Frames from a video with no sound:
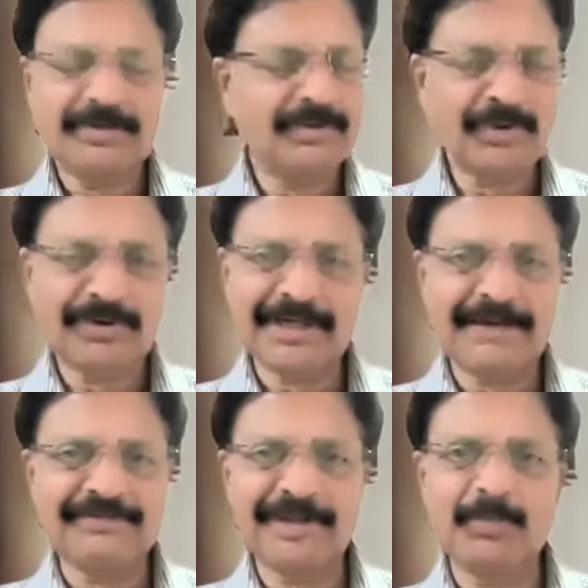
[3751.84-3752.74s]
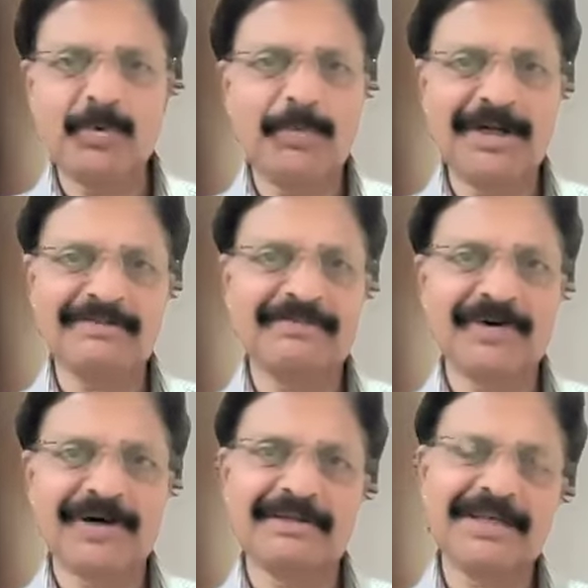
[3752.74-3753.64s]
You don't have the movement
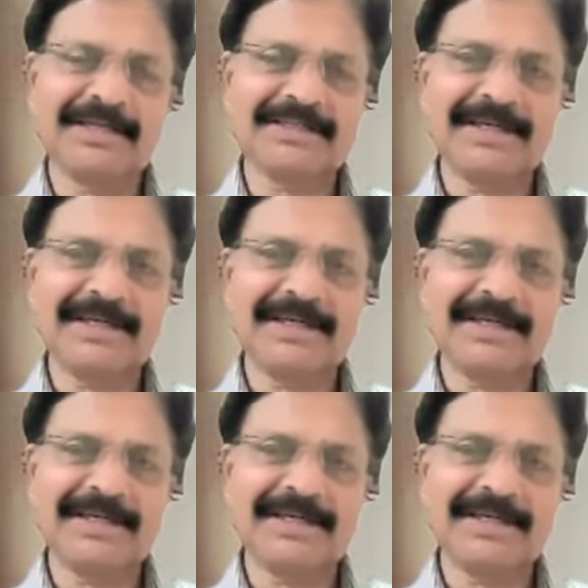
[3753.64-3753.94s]
of the